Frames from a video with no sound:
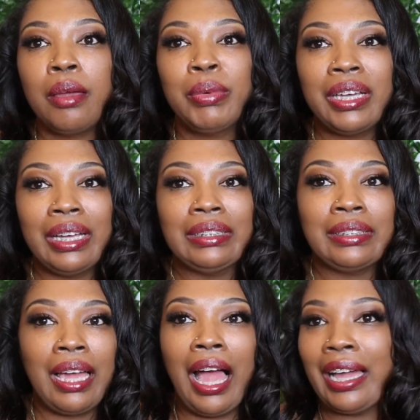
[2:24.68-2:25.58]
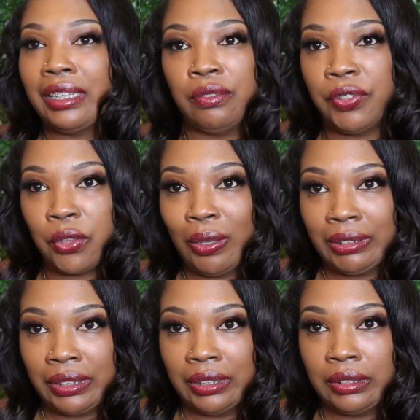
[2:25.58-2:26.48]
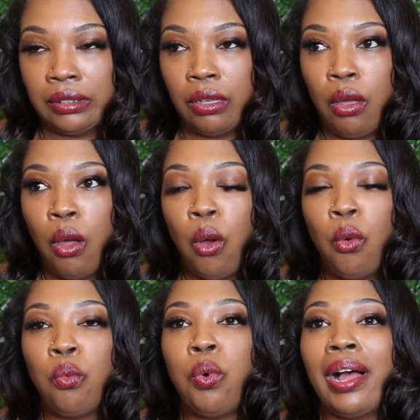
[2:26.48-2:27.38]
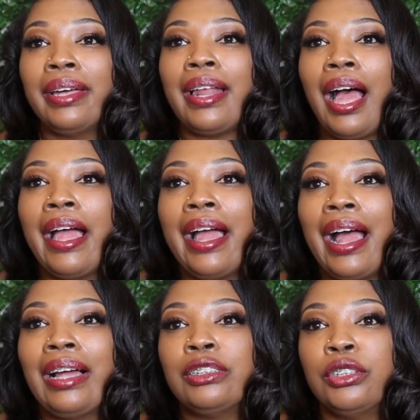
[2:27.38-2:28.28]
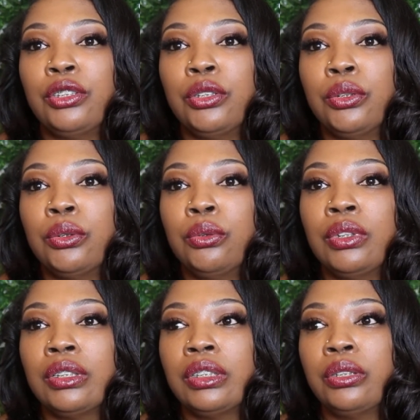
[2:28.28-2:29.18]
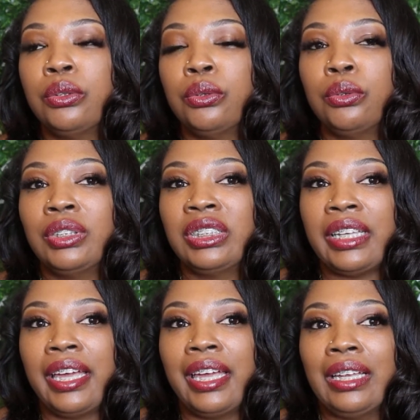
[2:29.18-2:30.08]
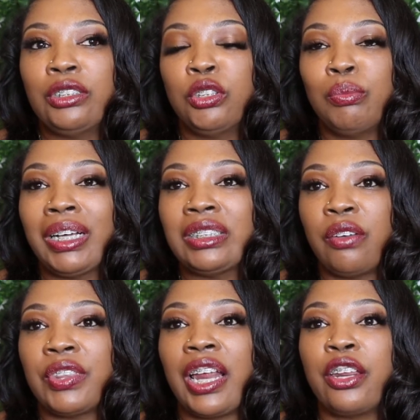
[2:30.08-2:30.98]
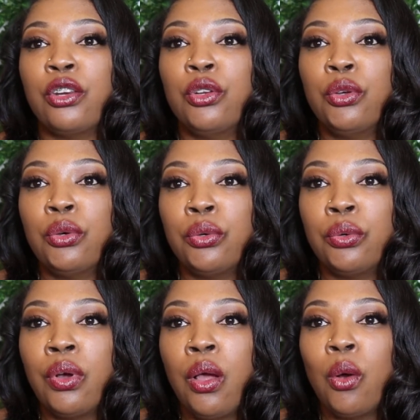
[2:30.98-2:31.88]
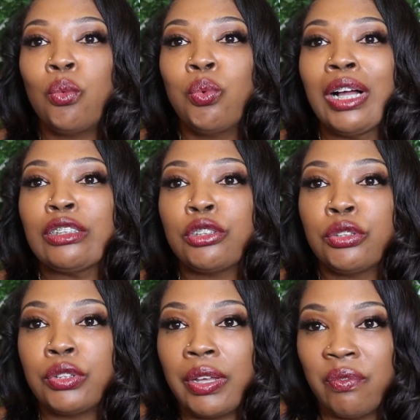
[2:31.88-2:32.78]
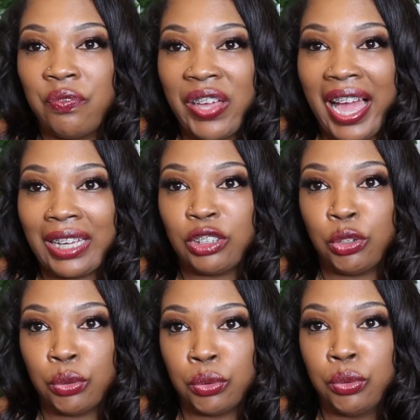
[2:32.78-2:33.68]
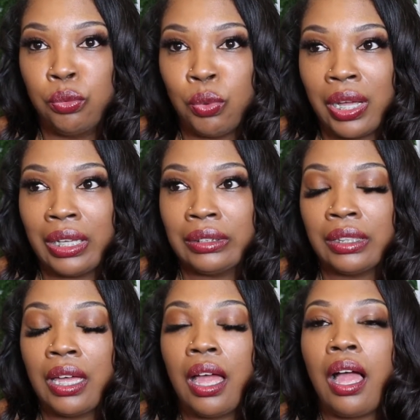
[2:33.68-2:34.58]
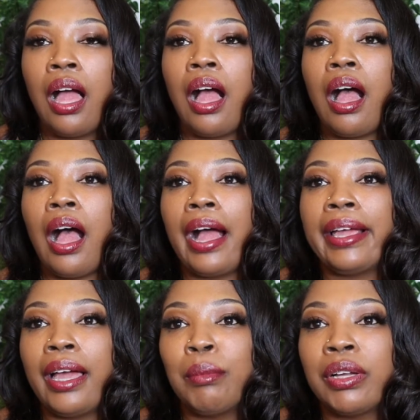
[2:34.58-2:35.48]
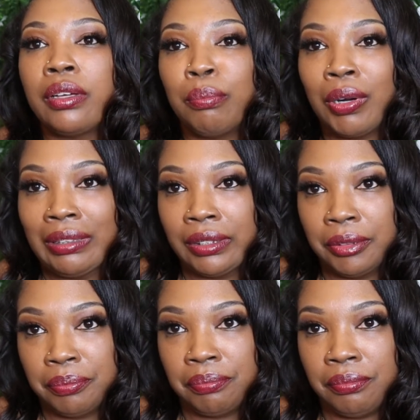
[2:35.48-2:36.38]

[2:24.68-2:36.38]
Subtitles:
because I didn't feel those things. What I had to do to say to myself that I knew was in fact true was, I am a good person.